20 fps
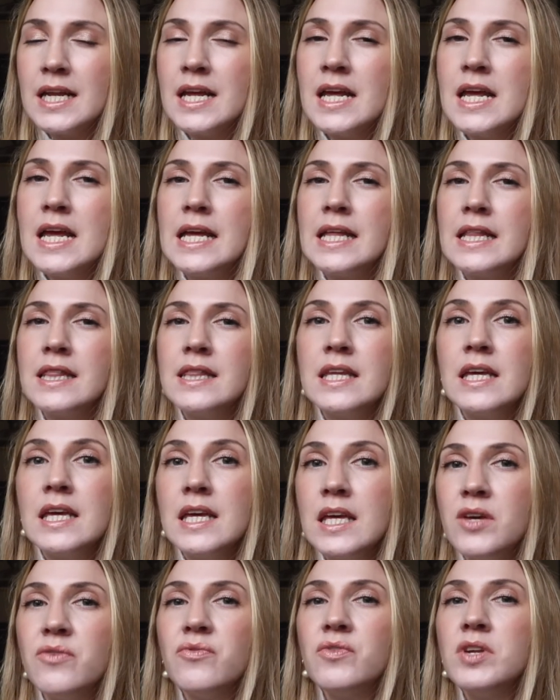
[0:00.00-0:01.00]
In the
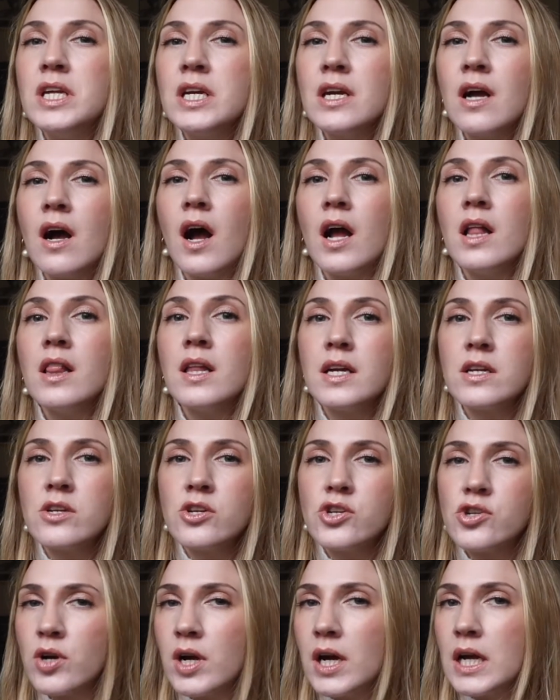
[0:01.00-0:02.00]
evening, I like
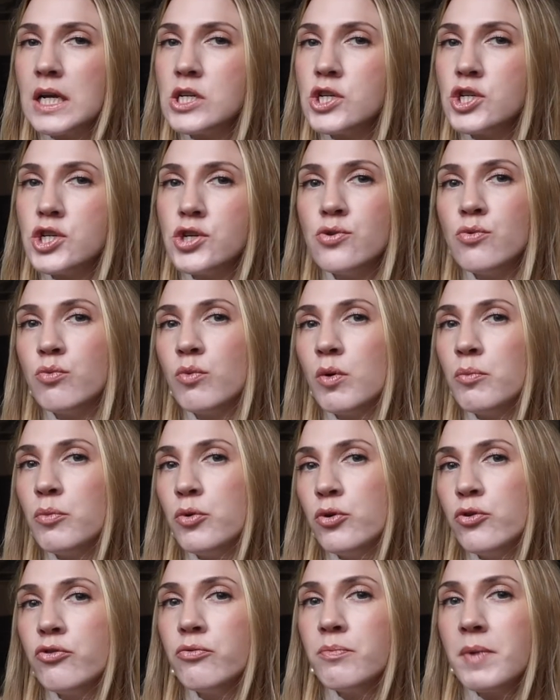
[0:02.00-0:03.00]
to try to
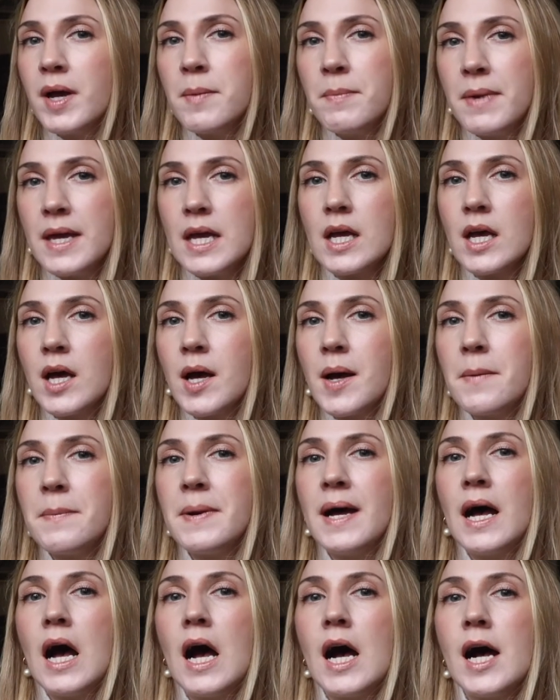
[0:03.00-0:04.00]
remove my makeup
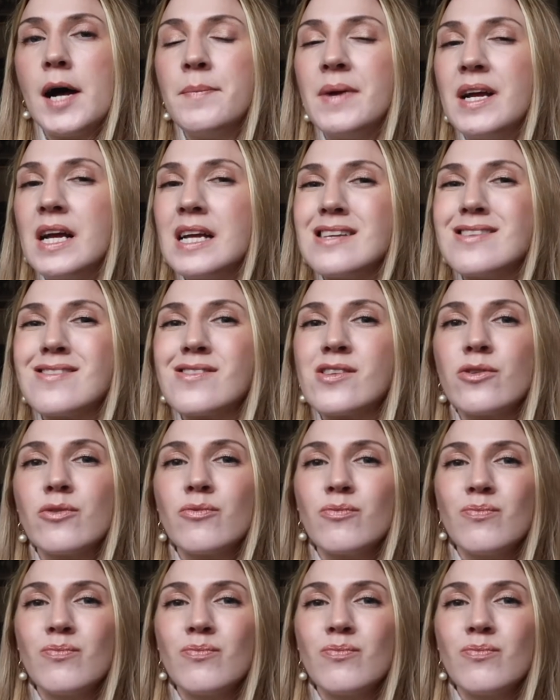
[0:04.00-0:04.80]
as